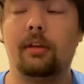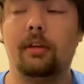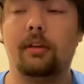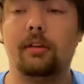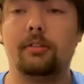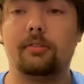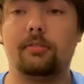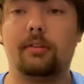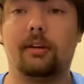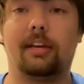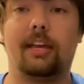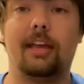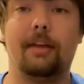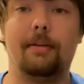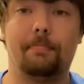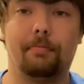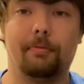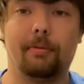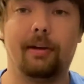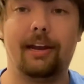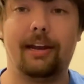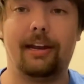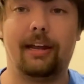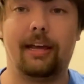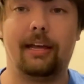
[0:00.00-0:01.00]
So I keep
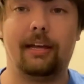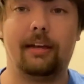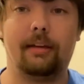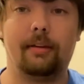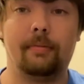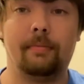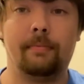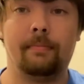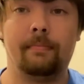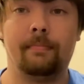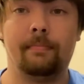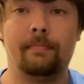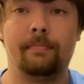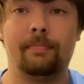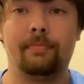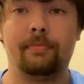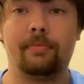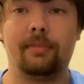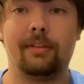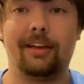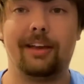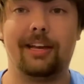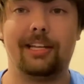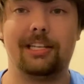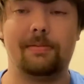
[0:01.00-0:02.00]
reading.
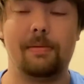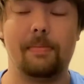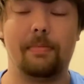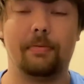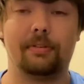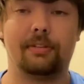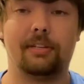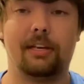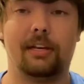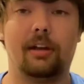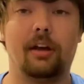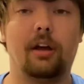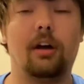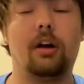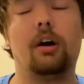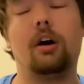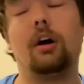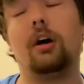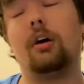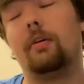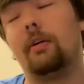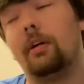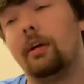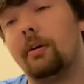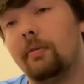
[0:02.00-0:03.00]
I see people saying,
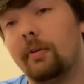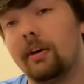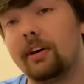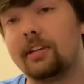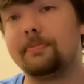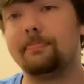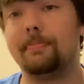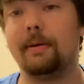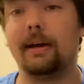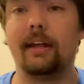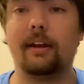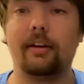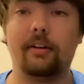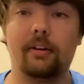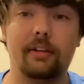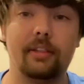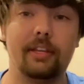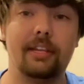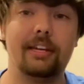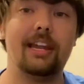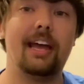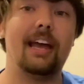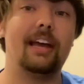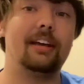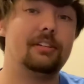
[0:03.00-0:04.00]
oh, it works better on the
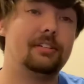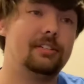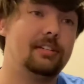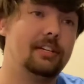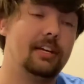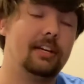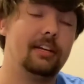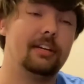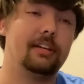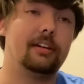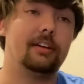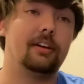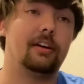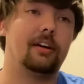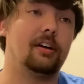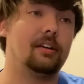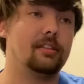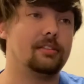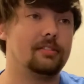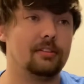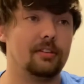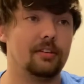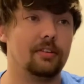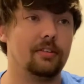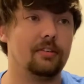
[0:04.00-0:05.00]
next-gen
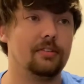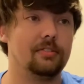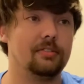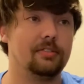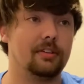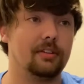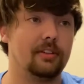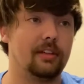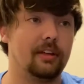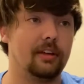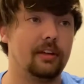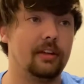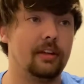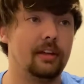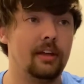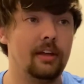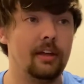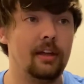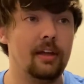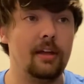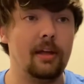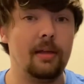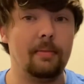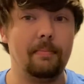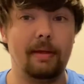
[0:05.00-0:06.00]
consoles or the
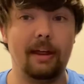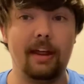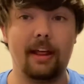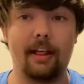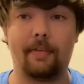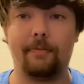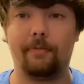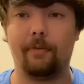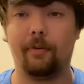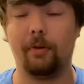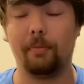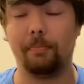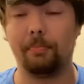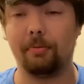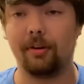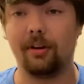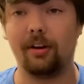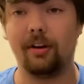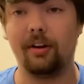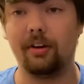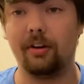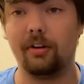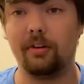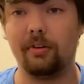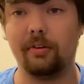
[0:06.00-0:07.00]
PS4
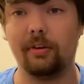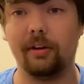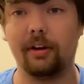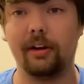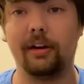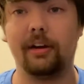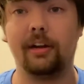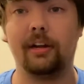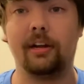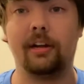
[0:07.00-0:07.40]
Pro or,